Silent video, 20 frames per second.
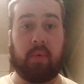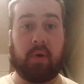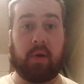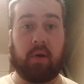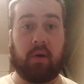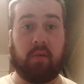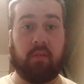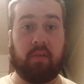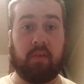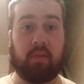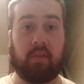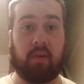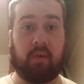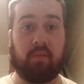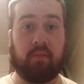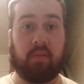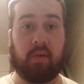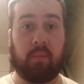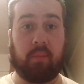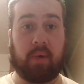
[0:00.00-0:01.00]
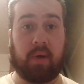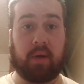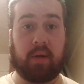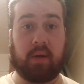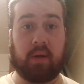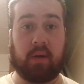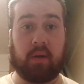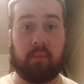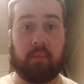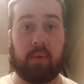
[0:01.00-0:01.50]
My office I'm filming
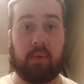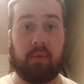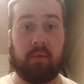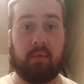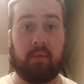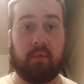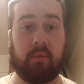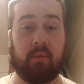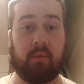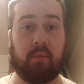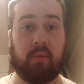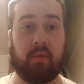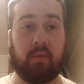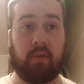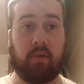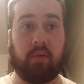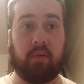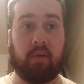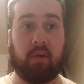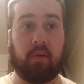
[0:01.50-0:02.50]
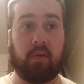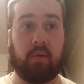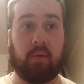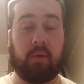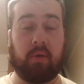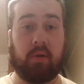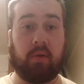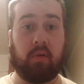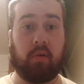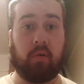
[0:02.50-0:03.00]
at the moment, which I showed you
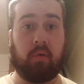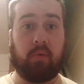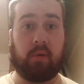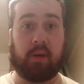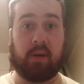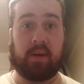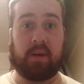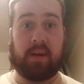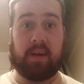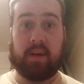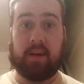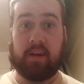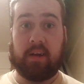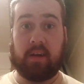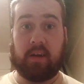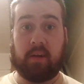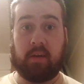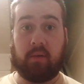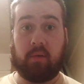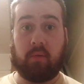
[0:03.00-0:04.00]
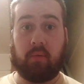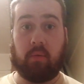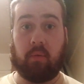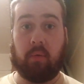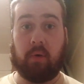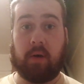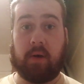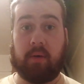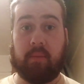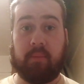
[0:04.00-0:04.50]
in a tour when I cleaned it all
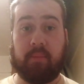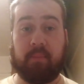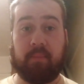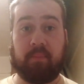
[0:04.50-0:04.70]
up,